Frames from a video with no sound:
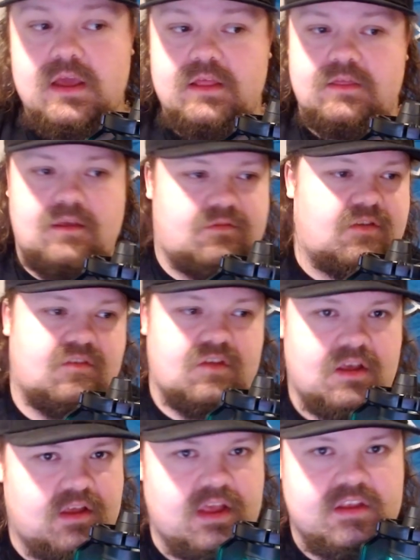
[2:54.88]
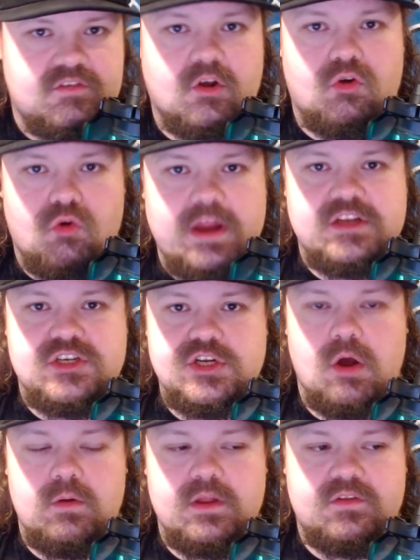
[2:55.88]
It's a great
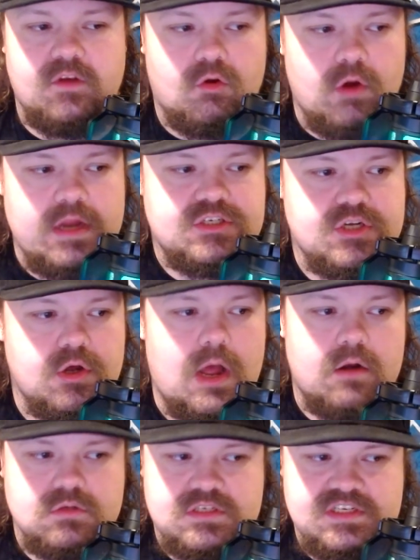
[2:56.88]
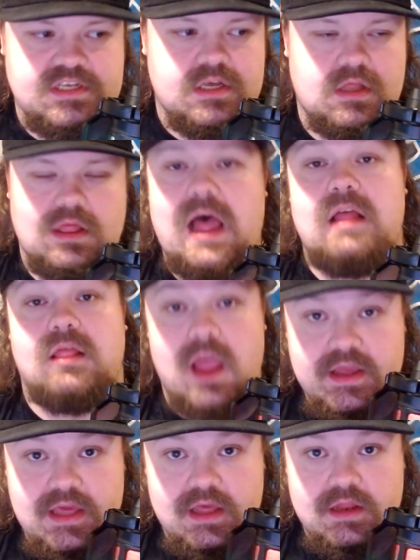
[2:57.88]
show. It's a great show. I don't see a lot
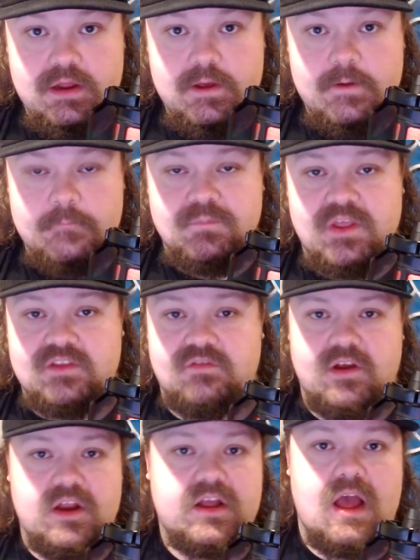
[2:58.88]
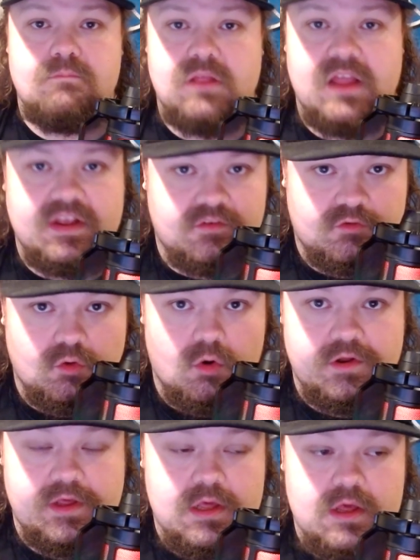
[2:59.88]
like it. It's a very complex
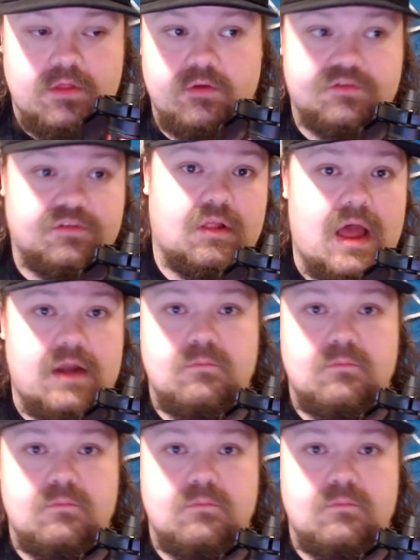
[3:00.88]
story. There's a lot of